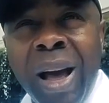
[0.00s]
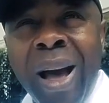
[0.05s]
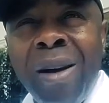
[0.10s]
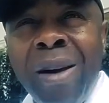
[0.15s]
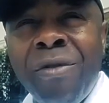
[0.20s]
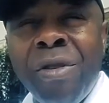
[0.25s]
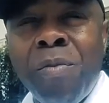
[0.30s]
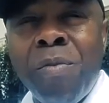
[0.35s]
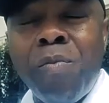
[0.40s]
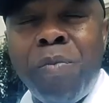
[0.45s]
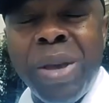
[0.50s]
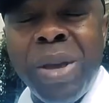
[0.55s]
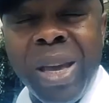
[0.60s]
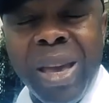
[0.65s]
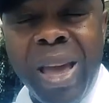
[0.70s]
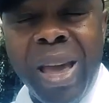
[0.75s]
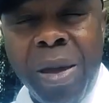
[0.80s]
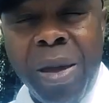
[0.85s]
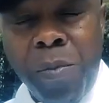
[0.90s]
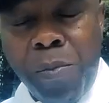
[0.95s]
have a
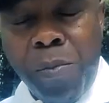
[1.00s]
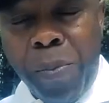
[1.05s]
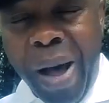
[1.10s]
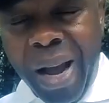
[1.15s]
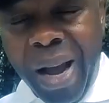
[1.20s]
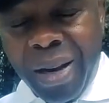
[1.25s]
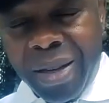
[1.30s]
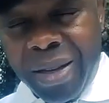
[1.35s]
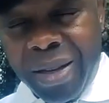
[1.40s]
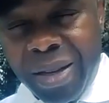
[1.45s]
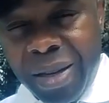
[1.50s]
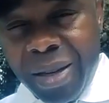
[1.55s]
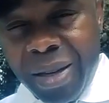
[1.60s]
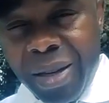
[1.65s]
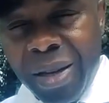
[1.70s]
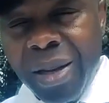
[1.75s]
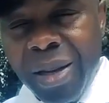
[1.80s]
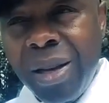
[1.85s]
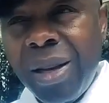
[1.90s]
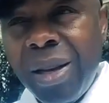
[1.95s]
big impact
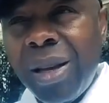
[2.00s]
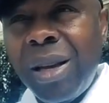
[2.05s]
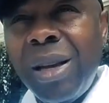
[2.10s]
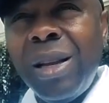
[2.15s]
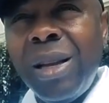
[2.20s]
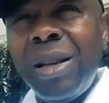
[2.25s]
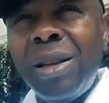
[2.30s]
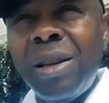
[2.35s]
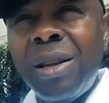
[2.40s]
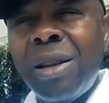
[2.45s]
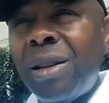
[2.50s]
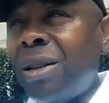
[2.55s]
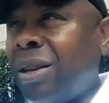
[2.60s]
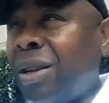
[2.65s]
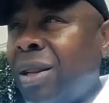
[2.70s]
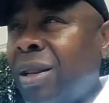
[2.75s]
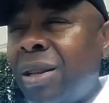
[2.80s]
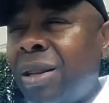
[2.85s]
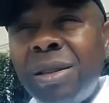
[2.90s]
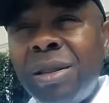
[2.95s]

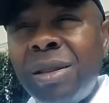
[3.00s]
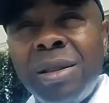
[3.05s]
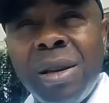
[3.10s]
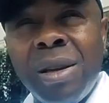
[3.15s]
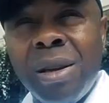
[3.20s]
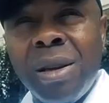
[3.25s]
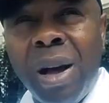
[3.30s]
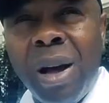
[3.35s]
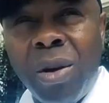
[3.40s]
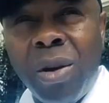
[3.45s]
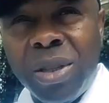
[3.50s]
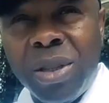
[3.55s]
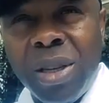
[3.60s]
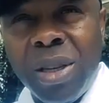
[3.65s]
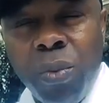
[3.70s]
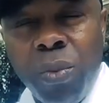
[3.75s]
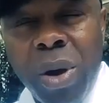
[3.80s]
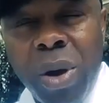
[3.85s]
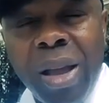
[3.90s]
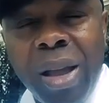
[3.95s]
in the country
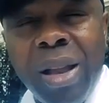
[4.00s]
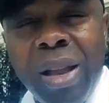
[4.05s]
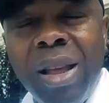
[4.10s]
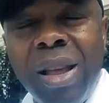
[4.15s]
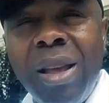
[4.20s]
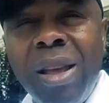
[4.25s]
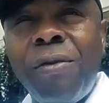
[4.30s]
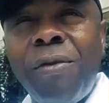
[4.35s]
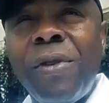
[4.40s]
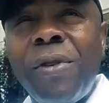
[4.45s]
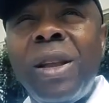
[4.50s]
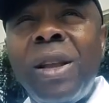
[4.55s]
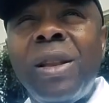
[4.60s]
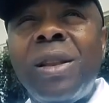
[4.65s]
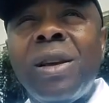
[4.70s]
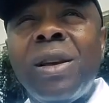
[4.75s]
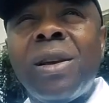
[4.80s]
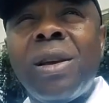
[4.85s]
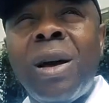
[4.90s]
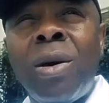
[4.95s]
where he live, in
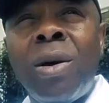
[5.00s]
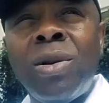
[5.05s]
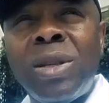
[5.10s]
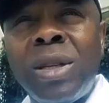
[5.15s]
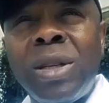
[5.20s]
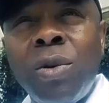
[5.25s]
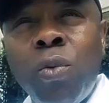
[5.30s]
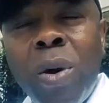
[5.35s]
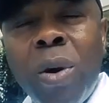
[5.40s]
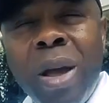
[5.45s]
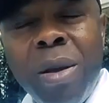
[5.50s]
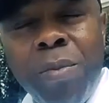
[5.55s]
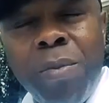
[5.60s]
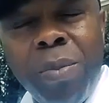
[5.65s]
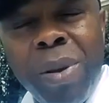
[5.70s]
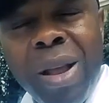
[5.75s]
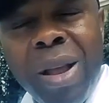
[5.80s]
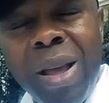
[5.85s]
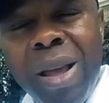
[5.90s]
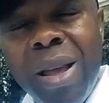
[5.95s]
the country where he
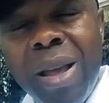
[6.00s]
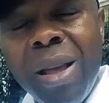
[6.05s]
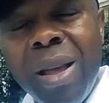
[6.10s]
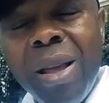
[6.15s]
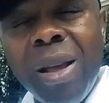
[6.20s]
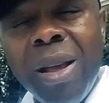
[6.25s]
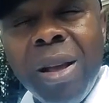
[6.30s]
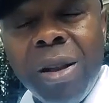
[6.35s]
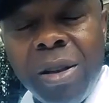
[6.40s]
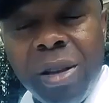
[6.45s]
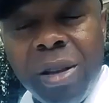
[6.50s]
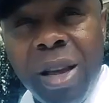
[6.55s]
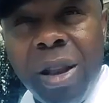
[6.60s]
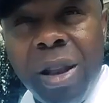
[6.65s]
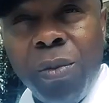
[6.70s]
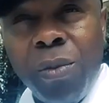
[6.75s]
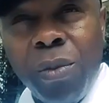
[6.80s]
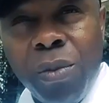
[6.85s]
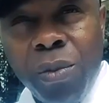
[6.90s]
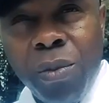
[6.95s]
play.
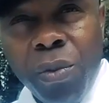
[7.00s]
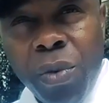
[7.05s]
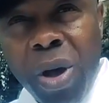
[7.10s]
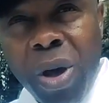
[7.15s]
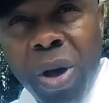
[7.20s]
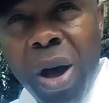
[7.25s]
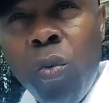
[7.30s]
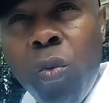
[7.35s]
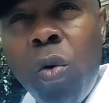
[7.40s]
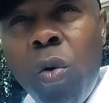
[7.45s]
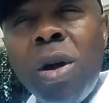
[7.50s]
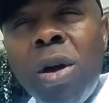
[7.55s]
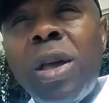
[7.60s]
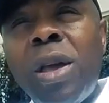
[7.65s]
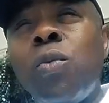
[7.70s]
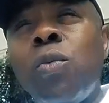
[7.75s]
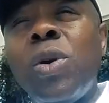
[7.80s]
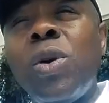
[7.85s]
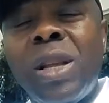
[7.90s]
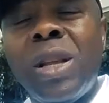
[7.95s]
Then we are
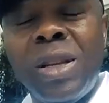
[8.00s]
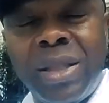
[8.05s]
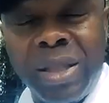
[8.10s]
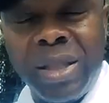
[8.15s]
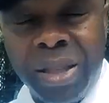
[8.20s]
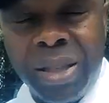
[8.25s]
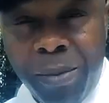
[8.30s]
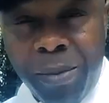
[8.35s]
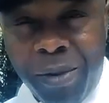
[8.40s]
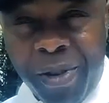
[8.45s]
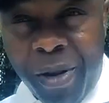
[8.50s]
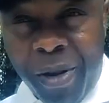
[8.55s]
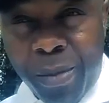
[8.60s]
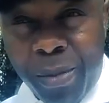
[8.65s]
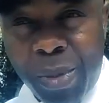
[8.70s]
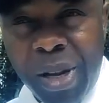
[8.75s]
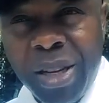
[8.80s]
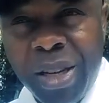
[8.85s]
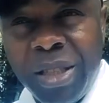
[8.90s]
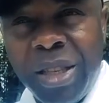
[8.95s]
working with a team
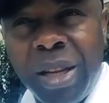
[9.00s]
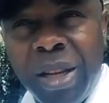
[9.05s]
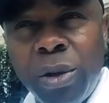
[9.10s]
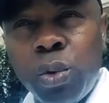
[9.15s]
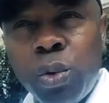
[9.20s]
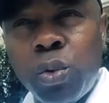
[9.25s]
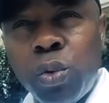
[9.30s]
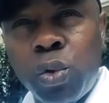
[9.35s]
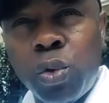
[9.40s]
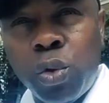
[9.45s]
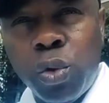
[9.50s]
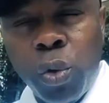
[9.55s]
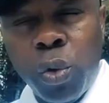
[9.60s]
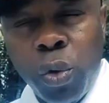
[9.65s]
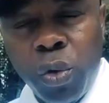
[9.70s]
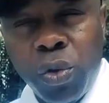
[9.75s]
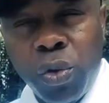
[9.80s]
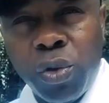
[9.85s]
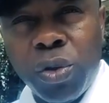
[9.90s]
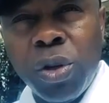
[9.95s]
from legend to
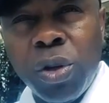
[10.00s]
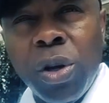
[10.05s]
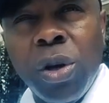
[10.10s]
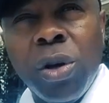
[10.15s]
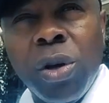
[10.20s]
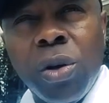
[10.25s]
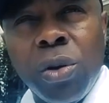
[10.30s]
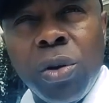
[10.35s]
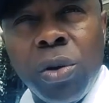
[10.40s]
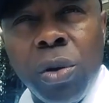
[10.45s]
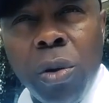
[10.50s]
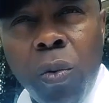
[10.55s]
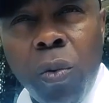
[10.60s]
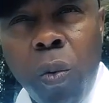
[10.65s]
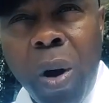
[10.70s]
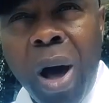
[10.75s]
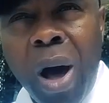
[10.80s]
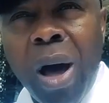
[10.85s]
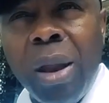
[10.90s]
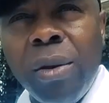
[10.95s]
choose the
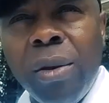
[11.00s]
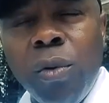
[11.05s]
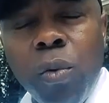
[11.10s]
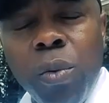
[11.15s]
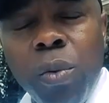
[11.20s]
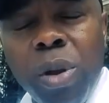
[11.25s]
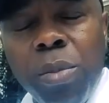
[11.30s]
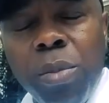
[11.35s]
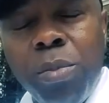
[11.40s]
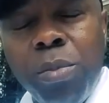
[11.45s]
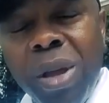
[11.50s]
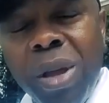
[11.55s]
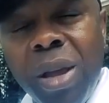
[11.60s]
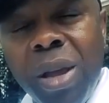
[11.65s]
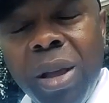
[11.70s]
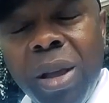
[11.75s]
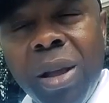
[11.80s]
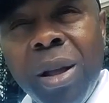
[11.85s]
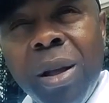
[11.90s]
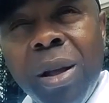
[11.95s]
one who will
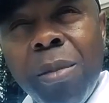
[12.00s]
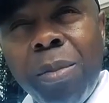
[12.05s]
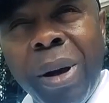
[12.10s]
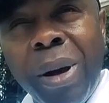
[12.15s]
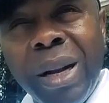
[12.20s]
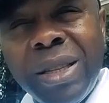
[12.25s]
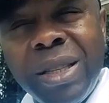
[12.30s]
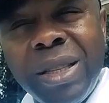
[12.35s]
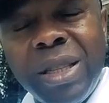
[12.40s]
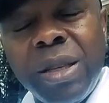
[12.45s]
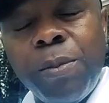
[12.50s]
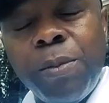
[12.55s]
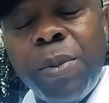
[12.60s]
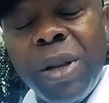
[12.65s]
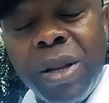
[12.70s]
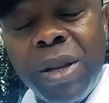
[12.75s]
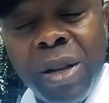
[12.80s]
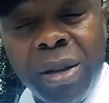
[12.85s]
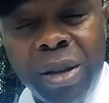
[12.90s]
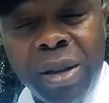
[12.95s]
be
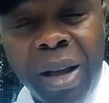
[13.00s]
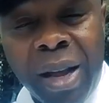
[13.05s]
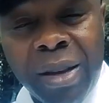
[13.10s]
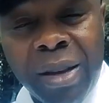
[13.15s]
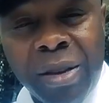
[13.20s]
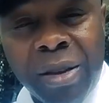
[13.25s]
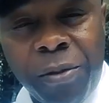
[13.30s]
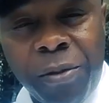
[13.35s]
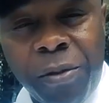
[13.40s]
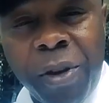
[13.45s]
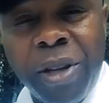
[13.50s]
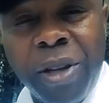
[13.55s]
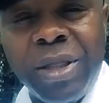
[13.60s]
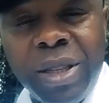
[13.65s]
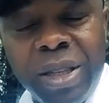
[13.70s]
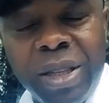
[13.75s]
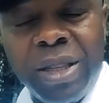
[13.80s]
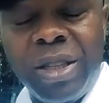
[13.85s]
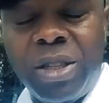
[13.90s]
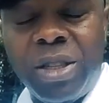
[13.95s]
participated at the first
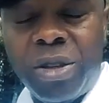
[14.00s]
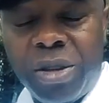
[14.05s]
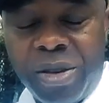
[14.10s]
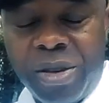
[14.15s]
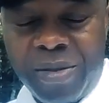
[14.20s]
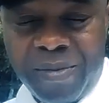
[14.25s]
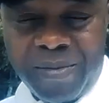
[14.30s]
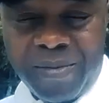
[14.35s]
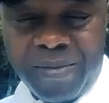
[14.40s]
edition.